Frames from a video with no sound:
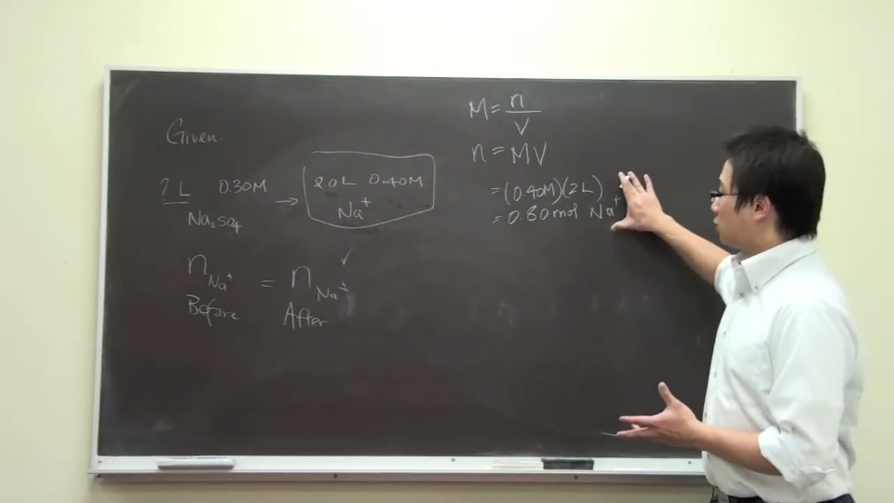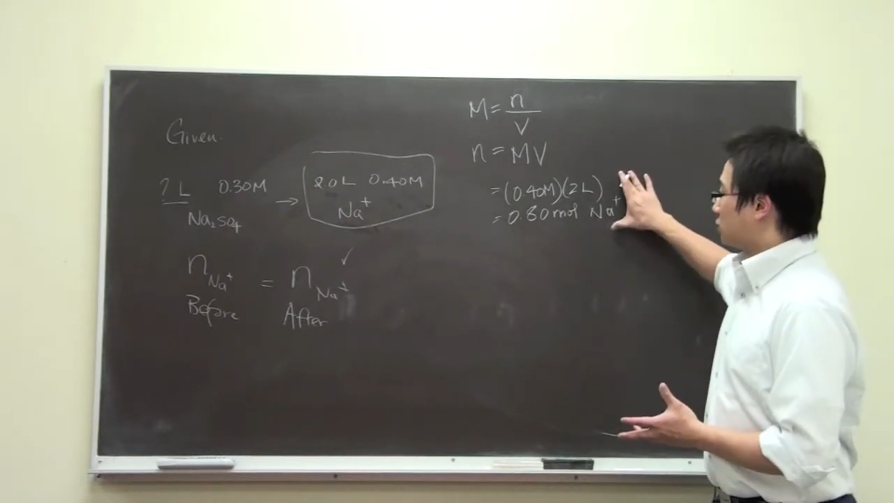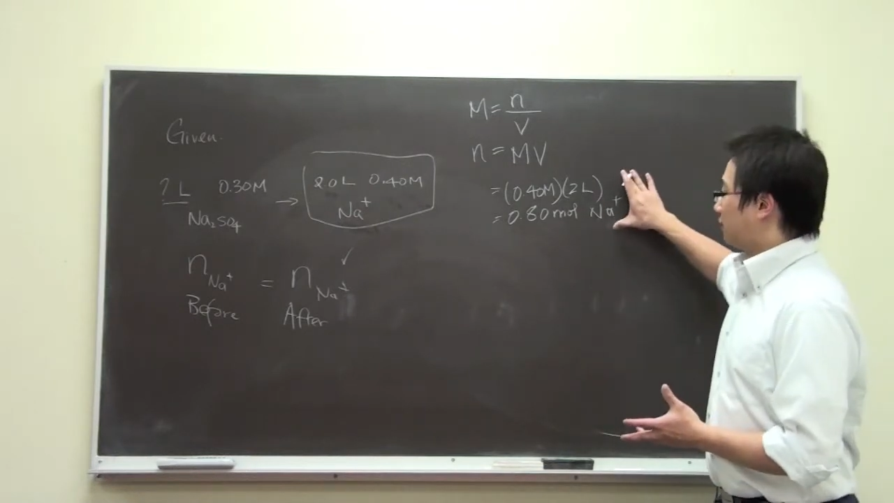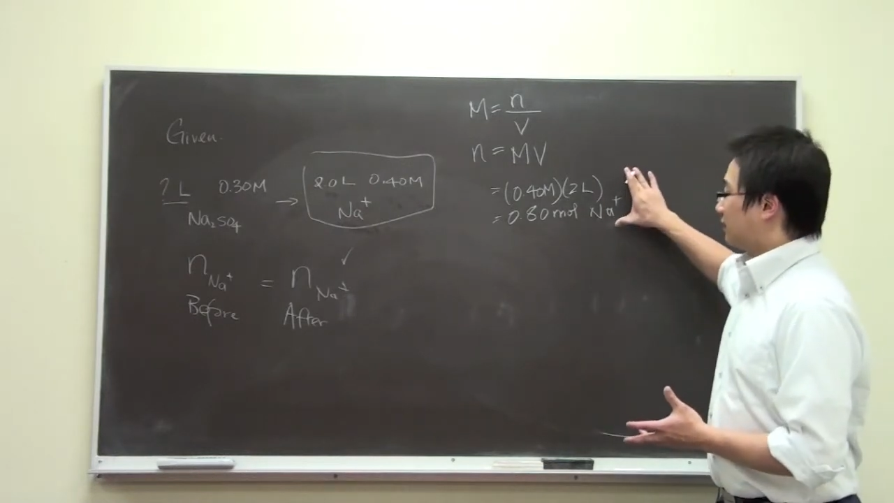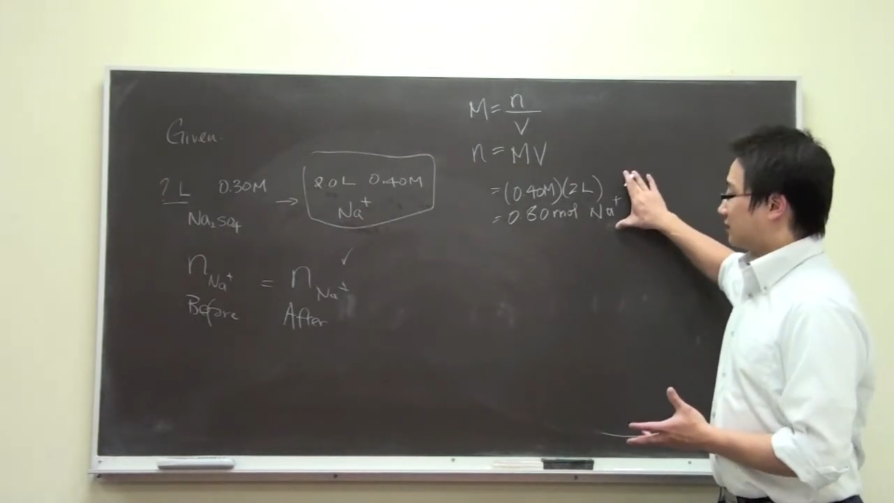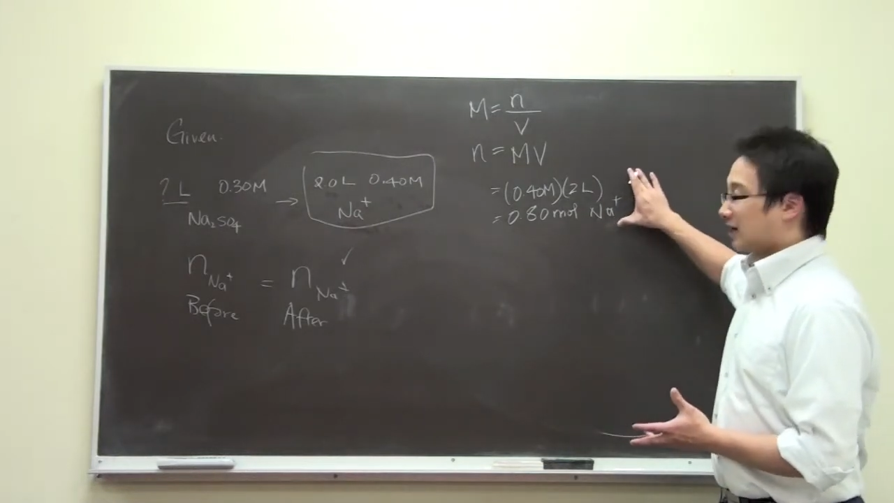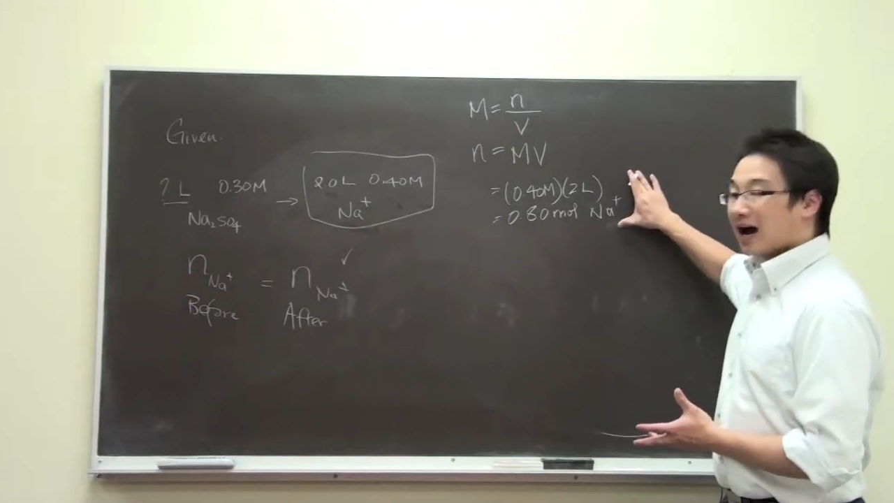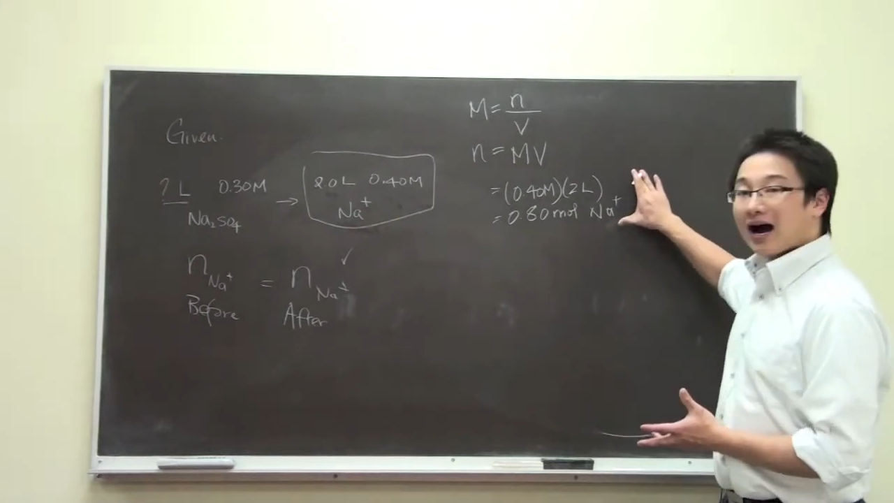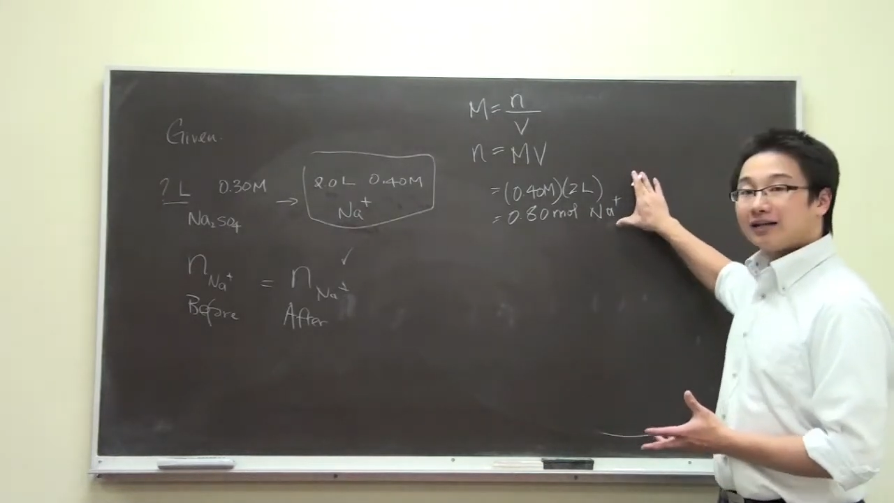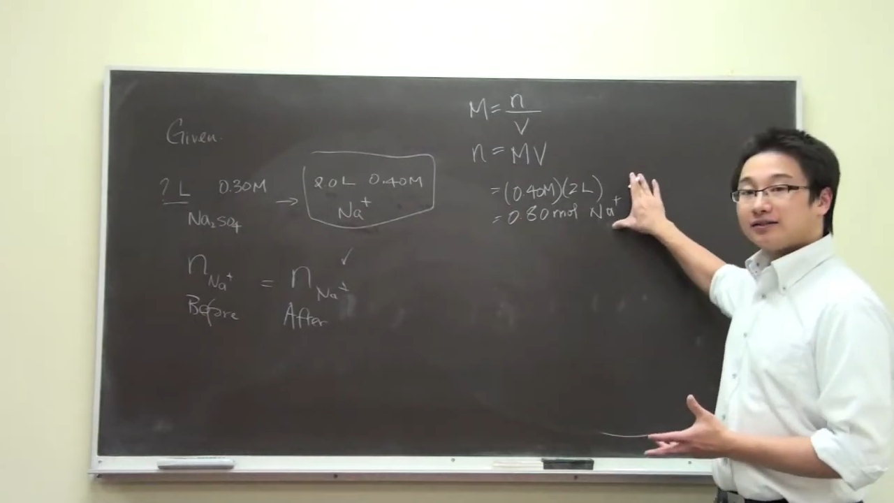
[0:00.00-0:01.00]
use of this
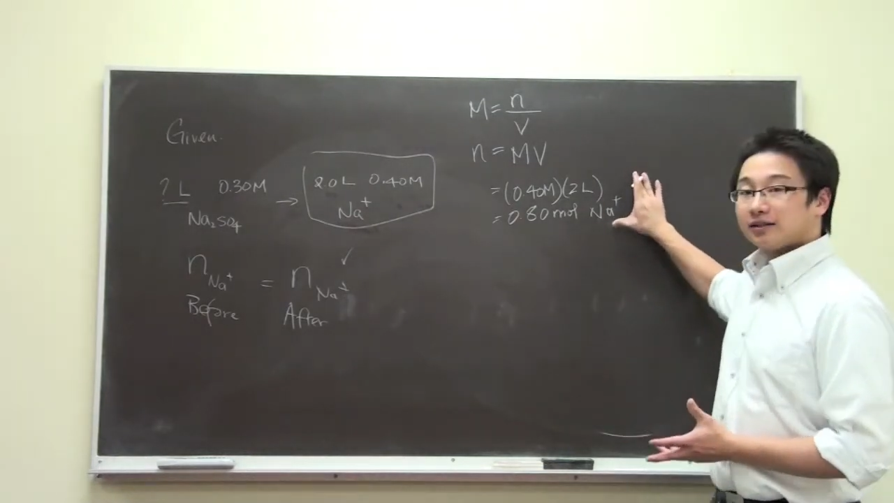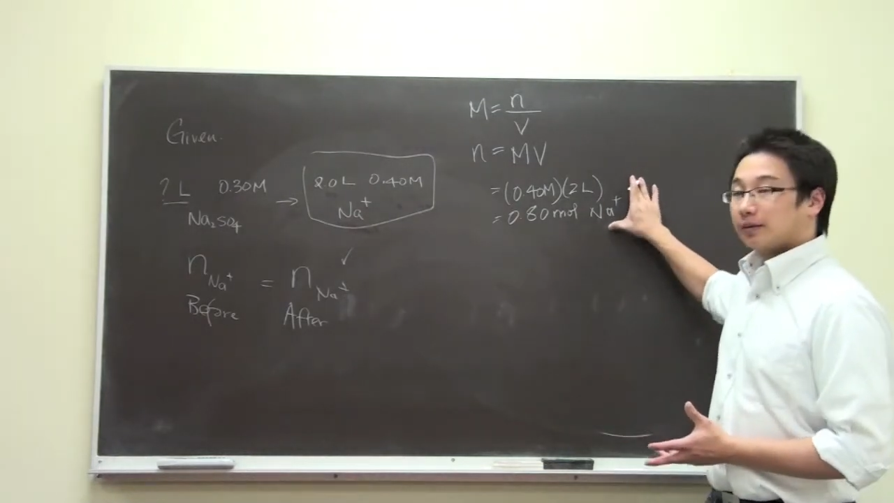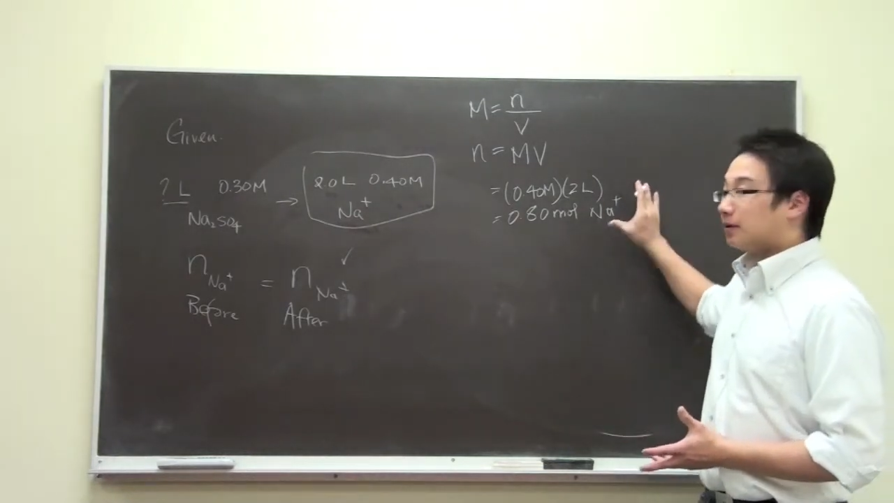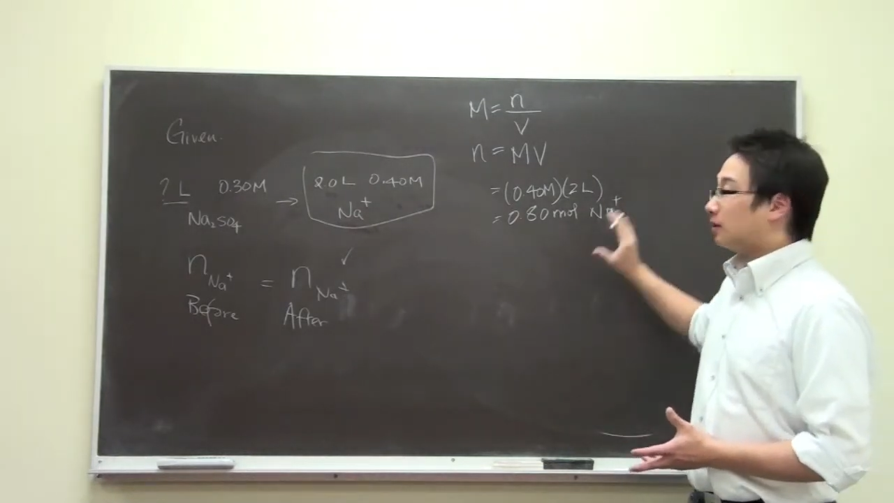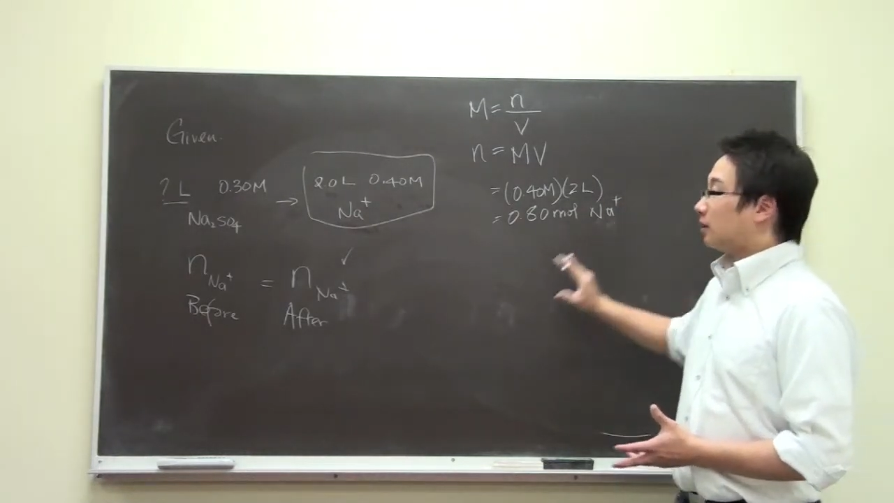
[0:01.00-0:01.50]
concept